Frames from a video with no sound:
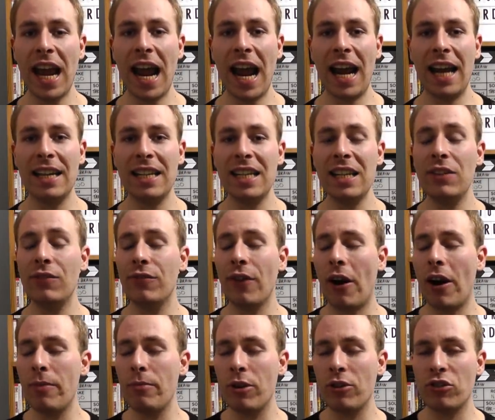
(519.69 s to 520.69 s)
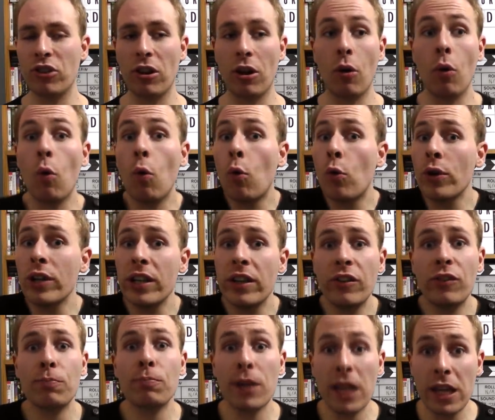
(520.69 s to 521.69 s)
and he's very much an
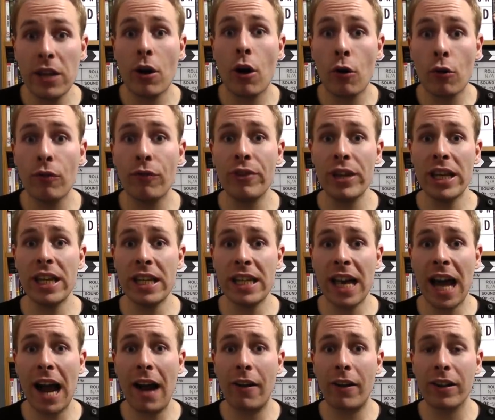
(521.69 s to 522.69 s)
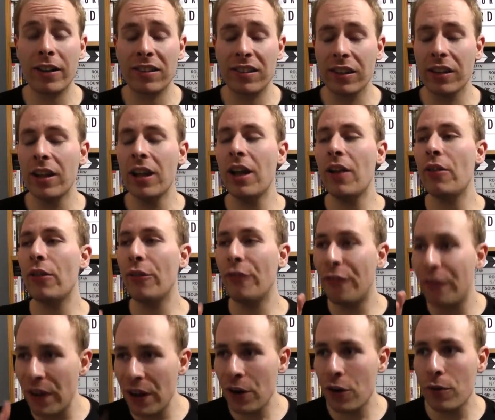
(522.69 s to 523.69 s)
audience POV character. The
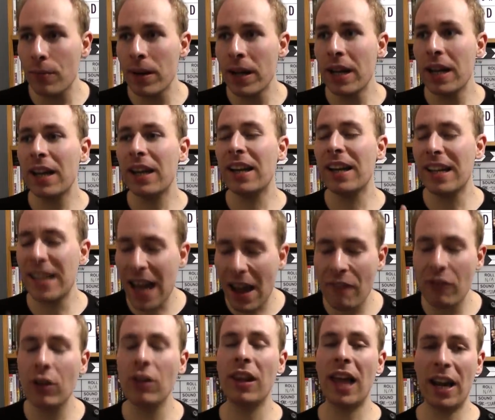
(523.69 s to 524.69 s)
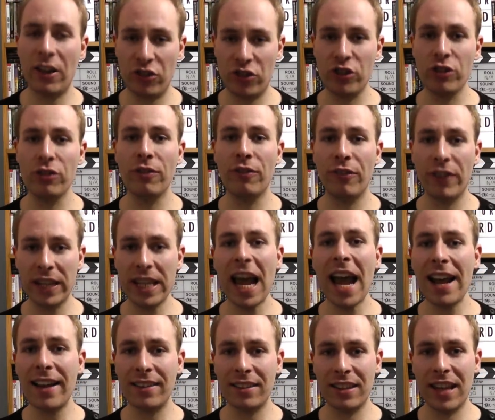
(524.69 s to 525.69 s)
film never lets you
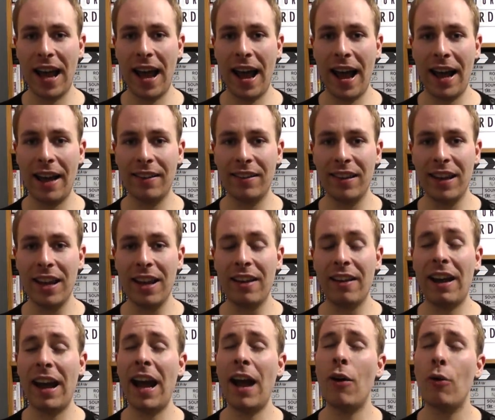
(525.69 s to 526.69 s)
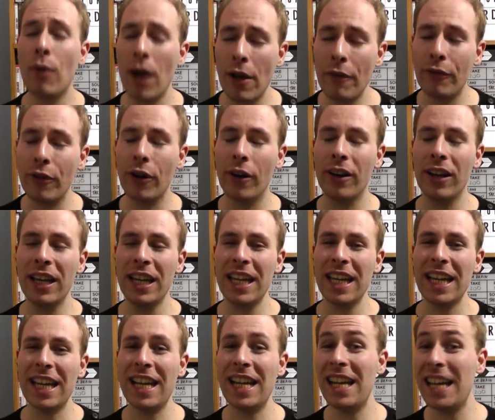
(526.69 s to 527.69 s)
forget that. However,
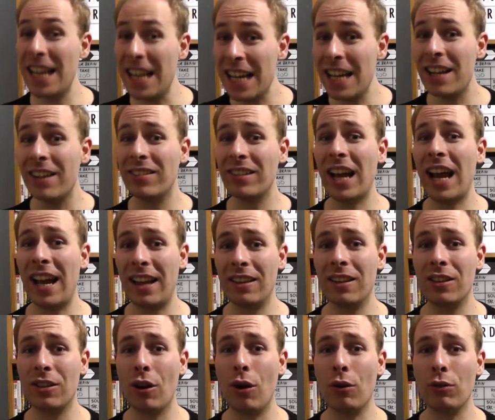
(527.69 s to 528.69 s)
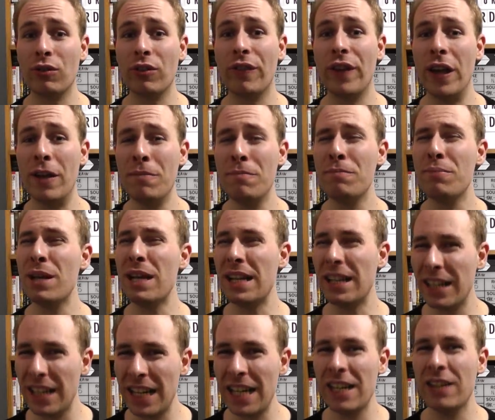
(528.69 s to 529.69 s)
it is at the cost of him
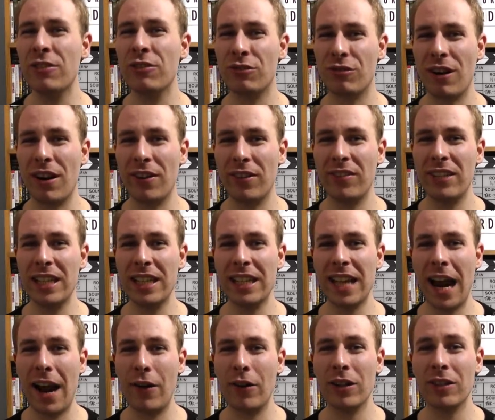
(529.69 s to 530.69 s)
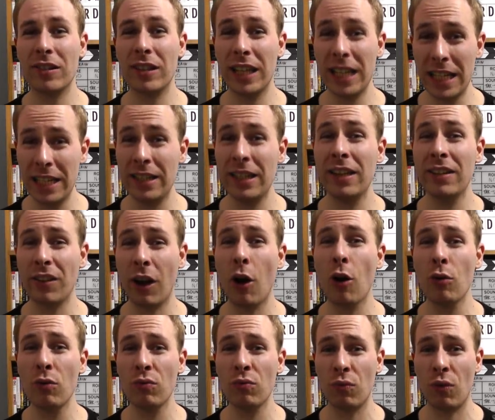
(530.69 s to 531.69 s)
being an interesting character in his
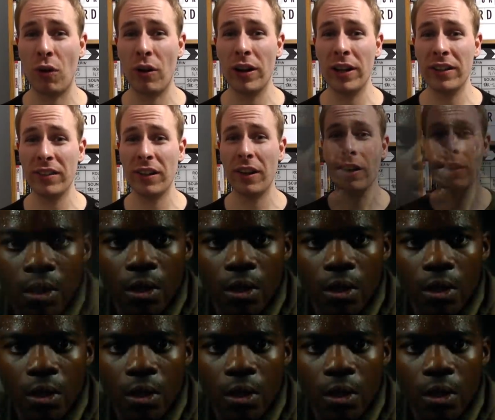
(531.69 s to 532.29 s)
own right. He